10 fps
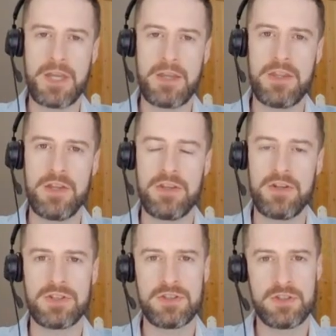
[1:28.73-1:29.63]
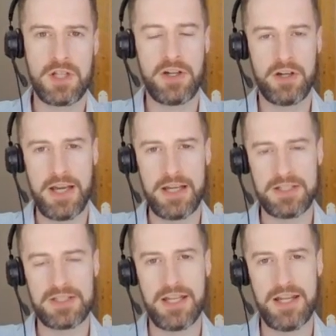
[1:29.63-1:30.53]
that there's clear
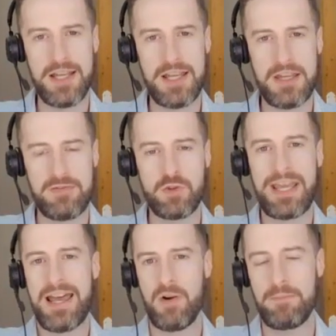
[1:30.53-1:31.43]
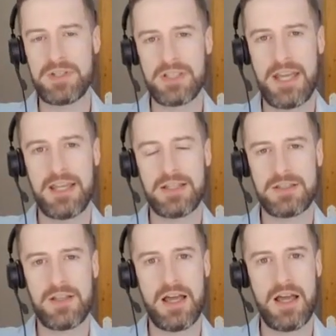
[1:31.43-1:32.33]
guidance that if you cannot mitigate
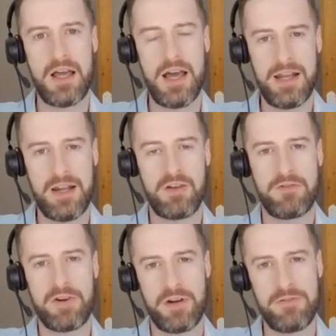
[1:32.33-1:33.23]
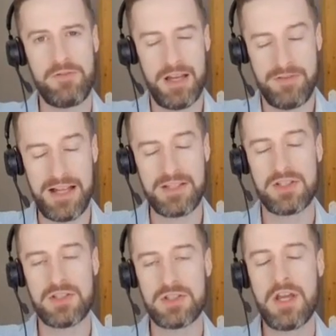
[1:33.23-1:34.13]
an unfair
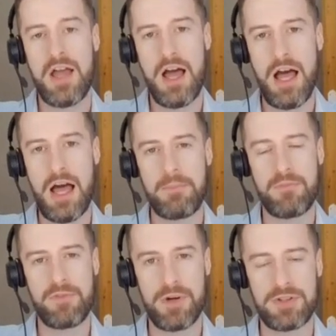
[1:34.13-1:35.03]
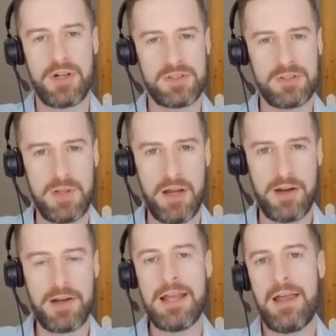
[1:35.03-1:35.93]
advantage for a certain
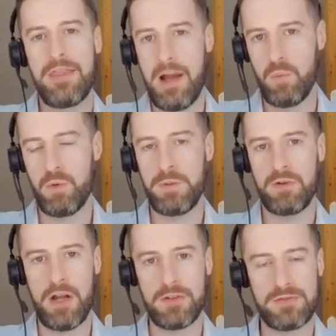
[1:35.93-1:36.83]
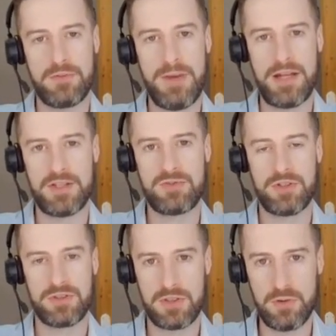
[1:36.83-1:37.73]
supplier, that would be grounds for mandatory
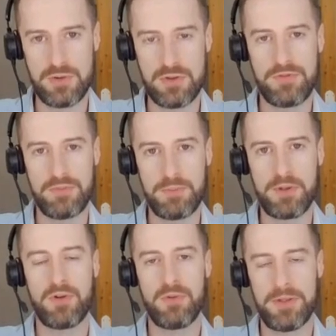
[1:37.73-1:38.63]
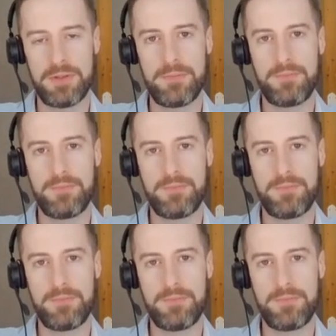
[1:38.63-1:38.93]
exclusion from the procurement.